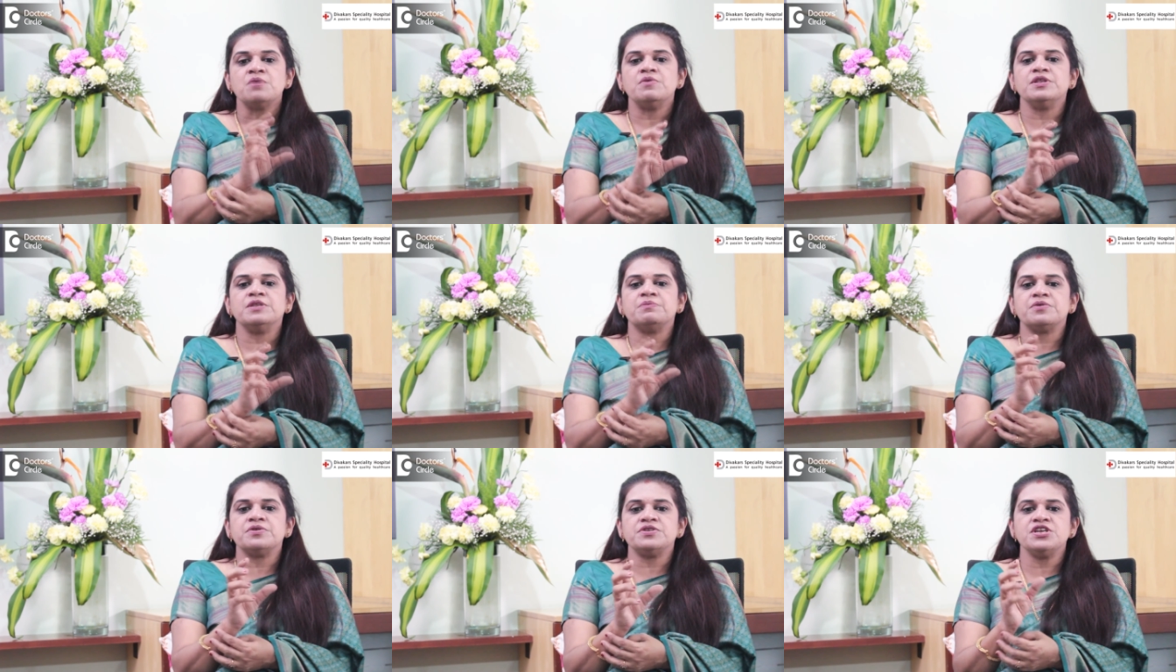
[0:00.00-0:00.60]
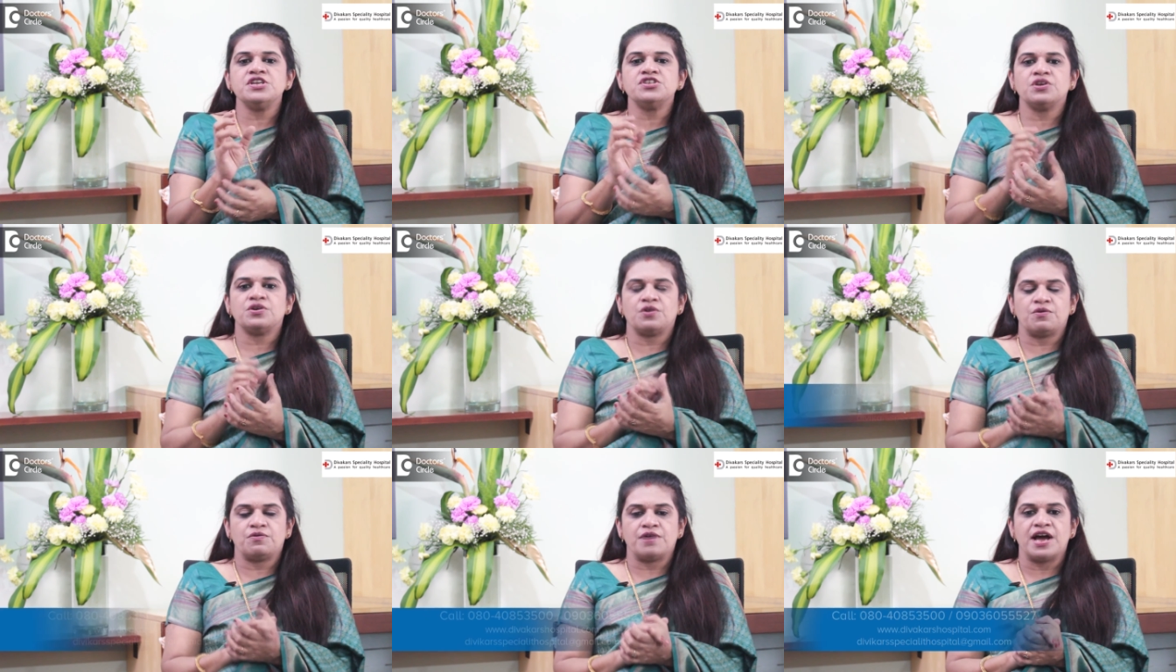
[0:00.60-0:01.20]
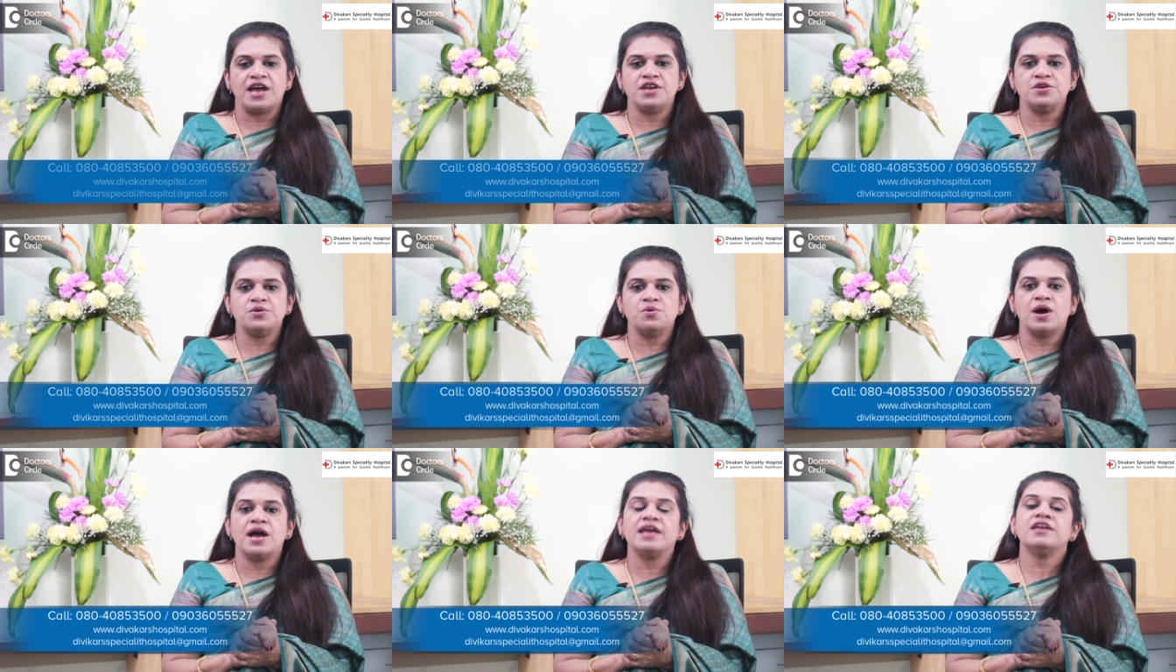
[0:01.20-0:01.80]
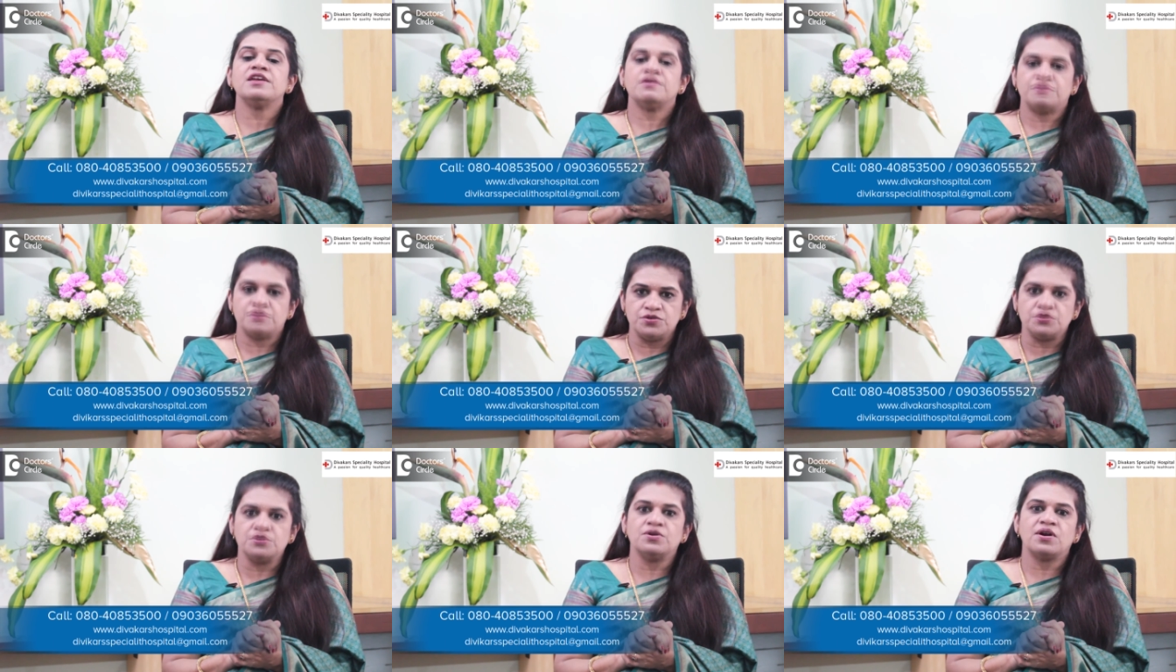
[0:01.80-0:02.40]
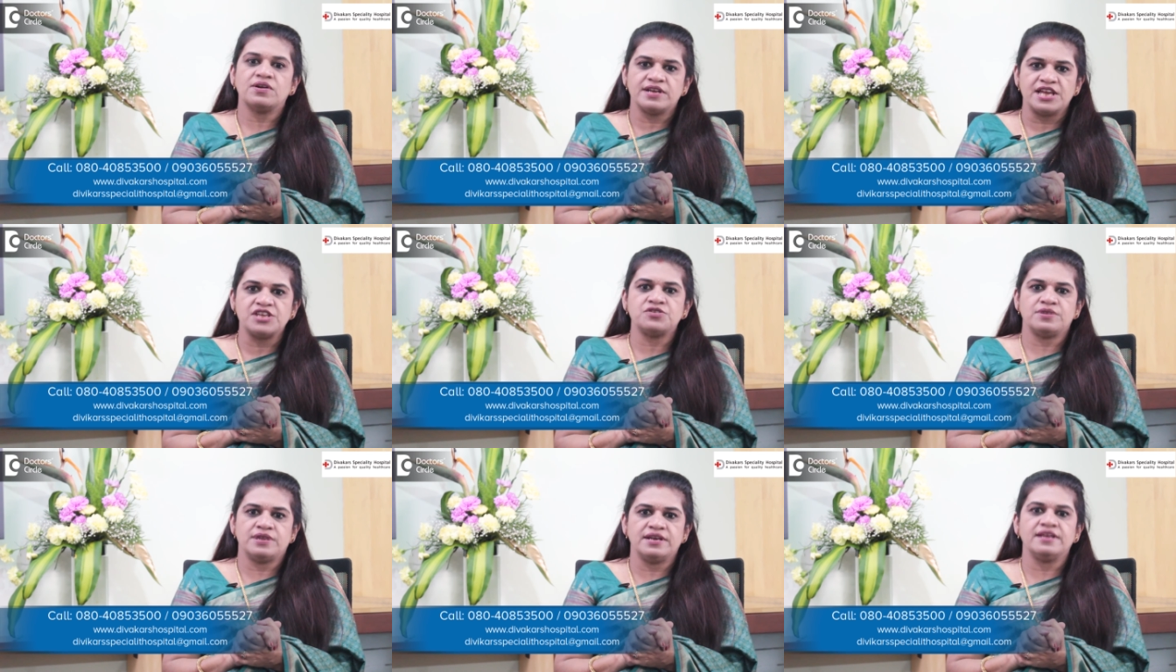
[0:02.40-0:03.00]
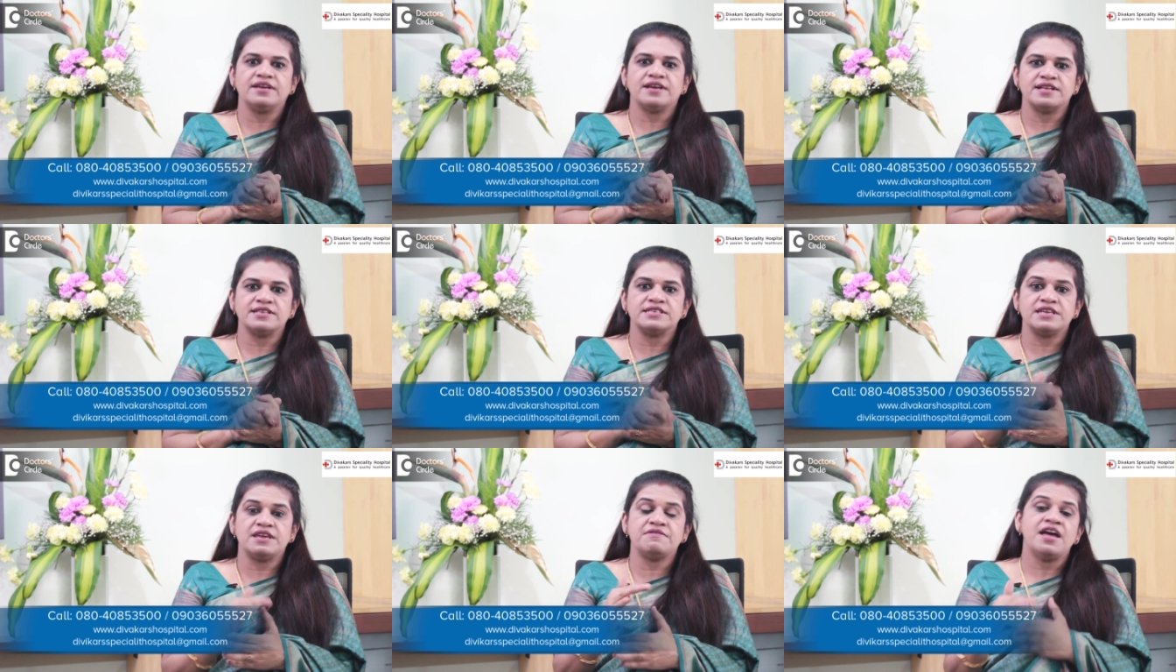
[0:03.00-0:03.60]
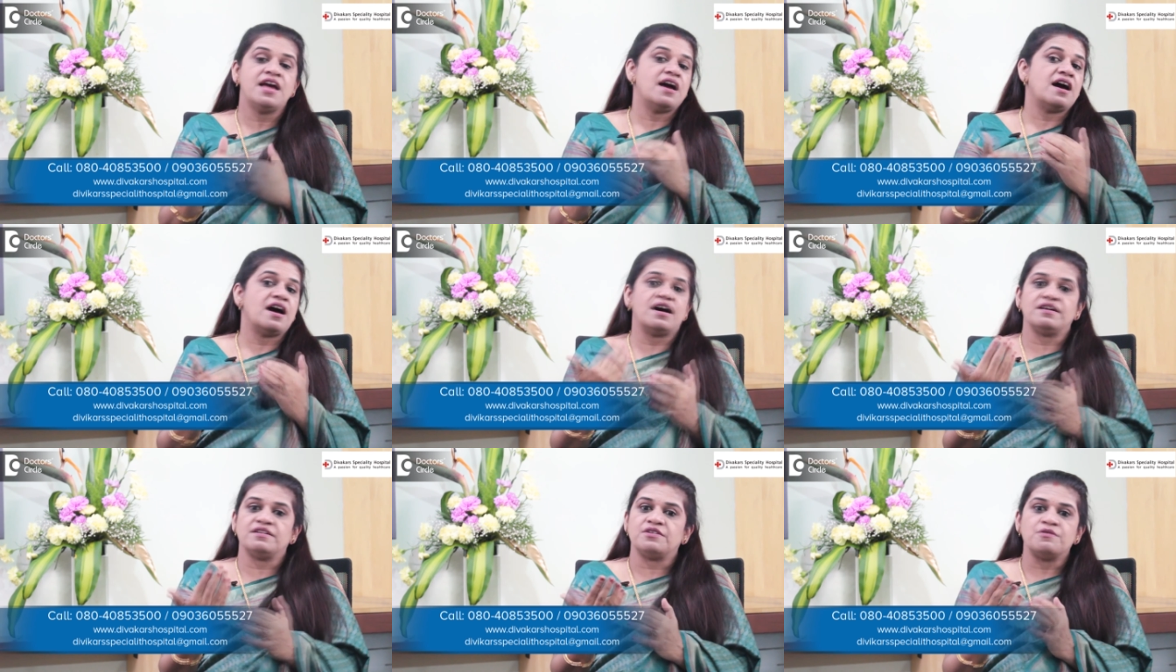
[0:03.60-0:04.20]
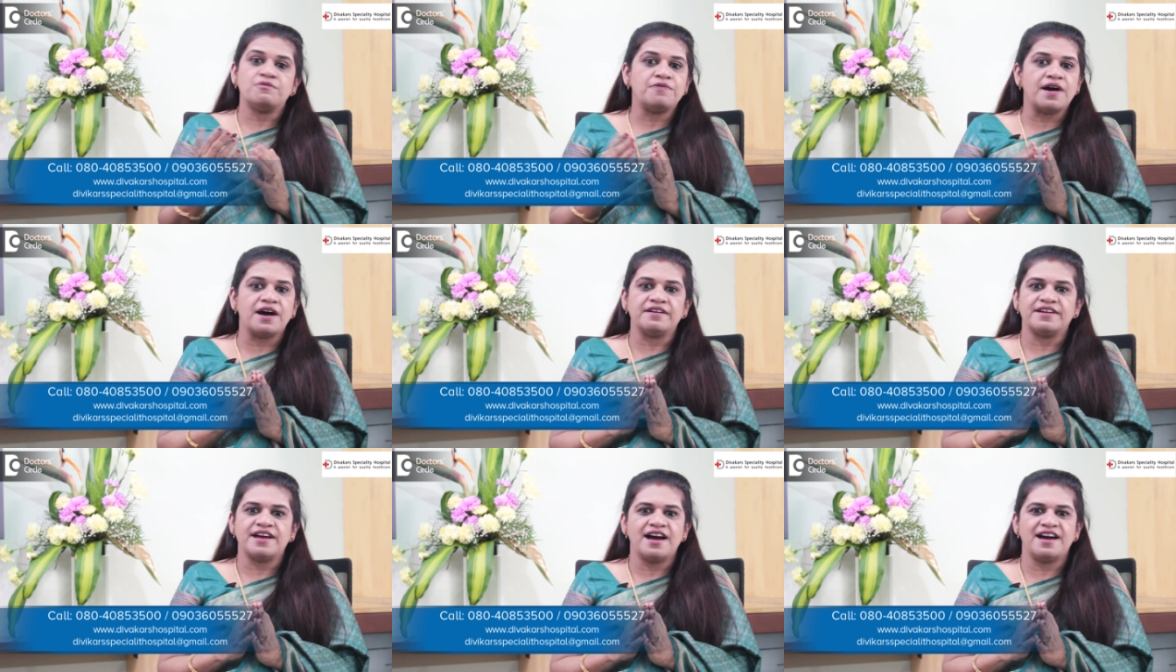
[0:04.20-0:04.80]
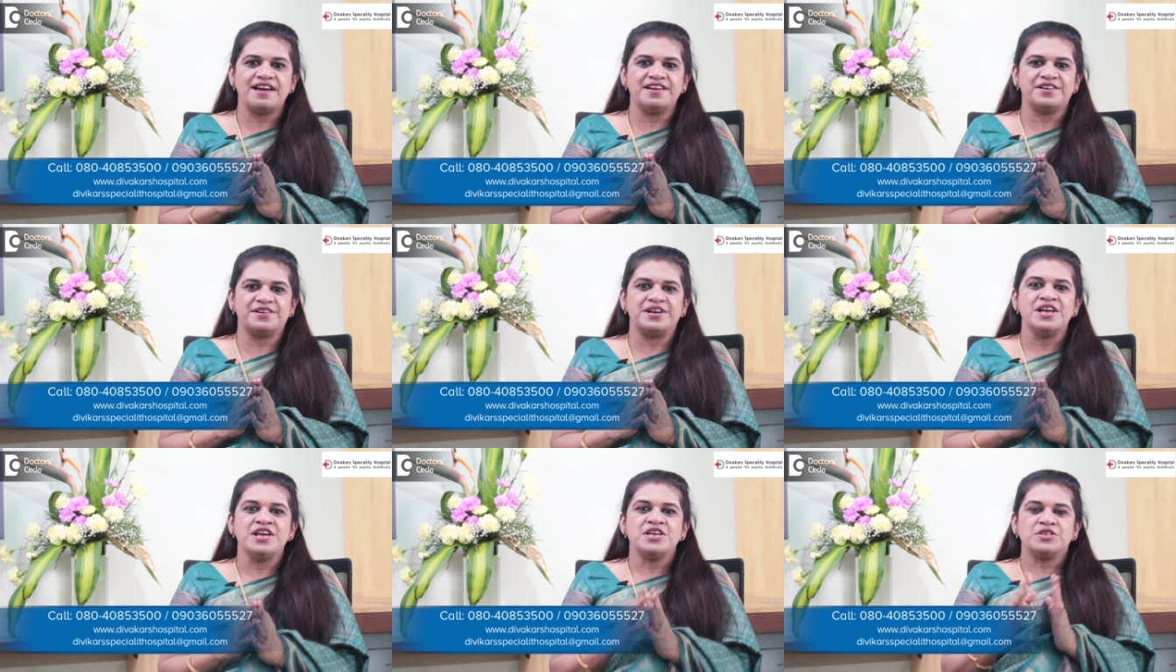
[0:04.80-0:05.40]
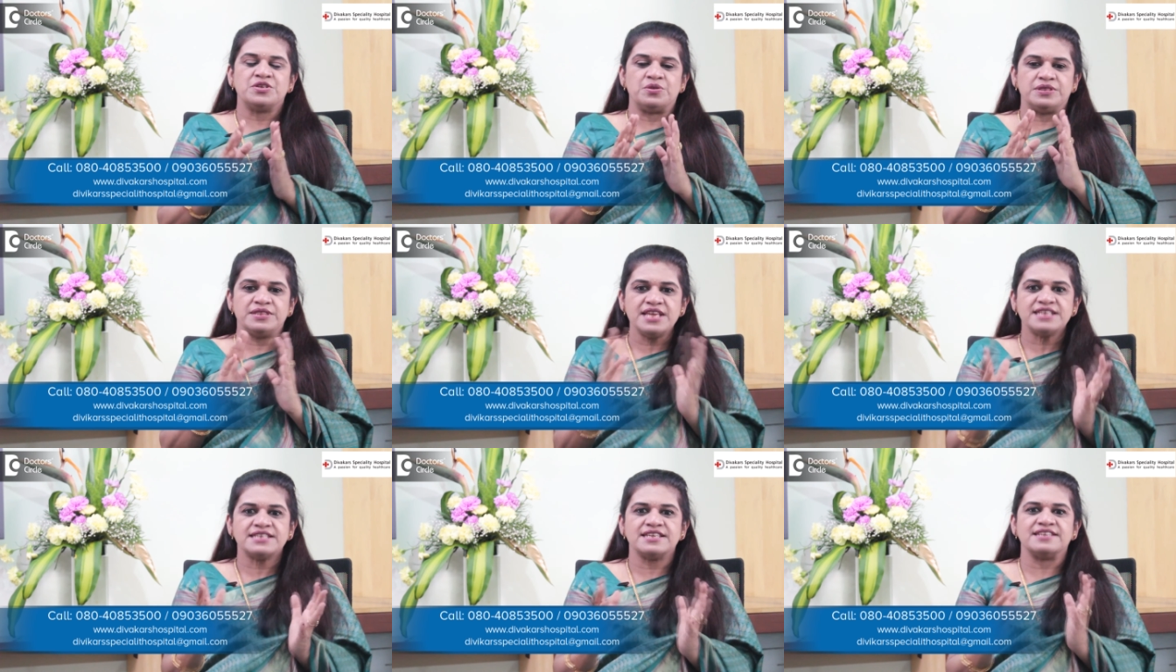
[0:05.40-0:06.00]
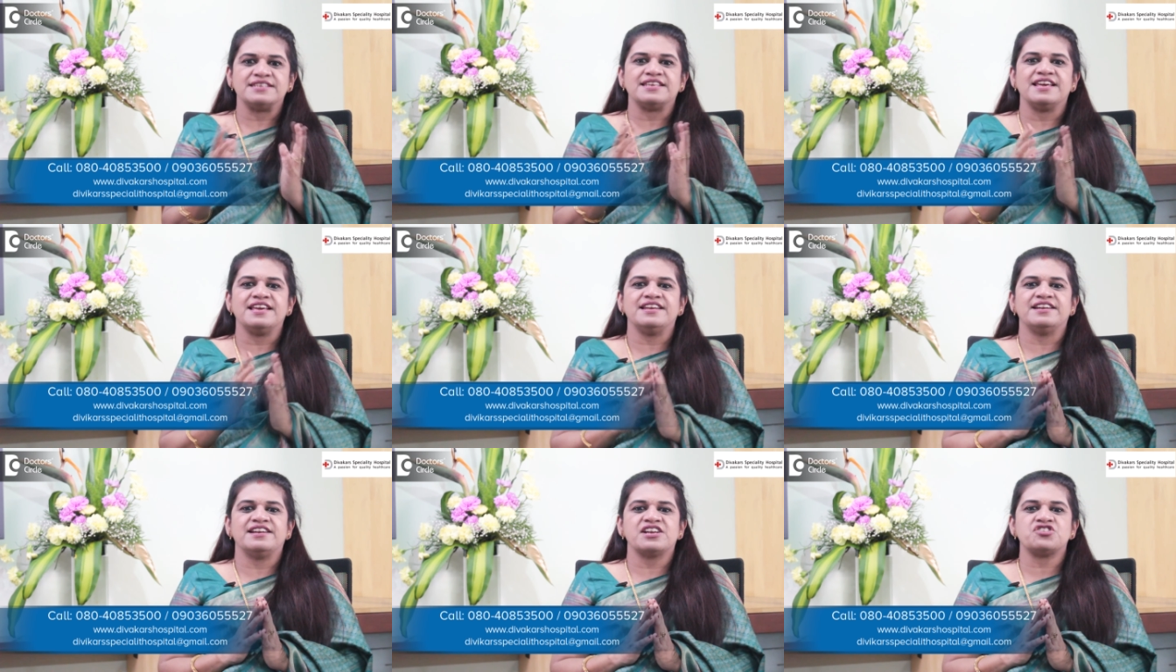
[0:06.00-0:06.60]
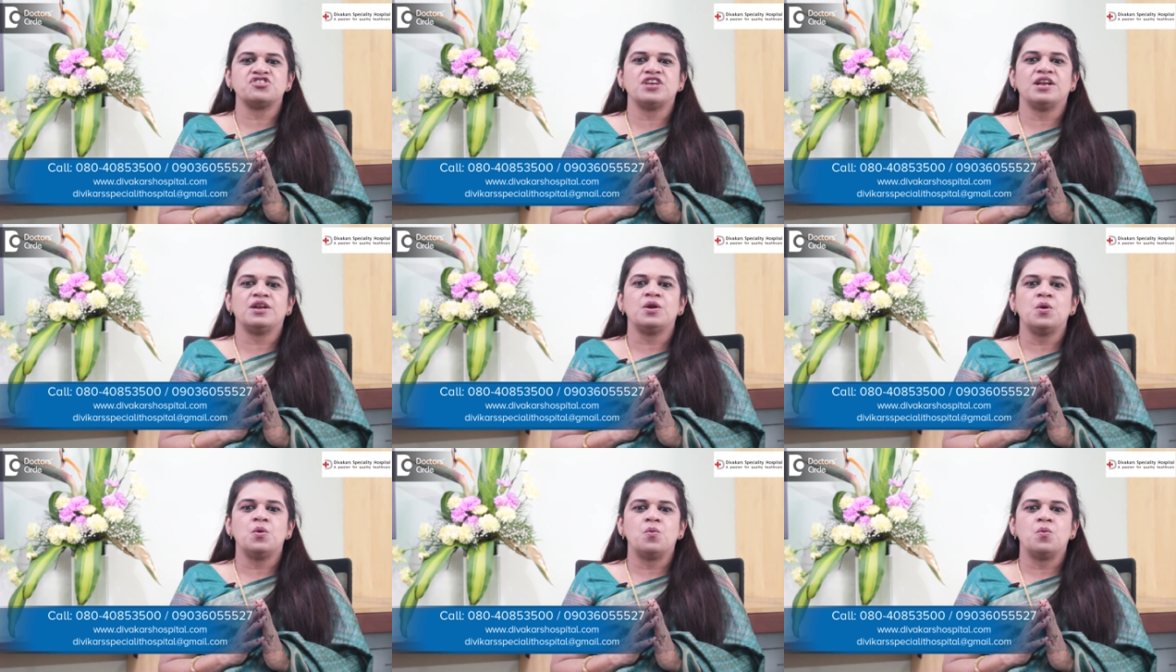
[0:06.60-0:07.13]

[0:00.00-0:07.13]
with the procedure of IUI if you do not naturally conceive are far higher. So this is in a nutshell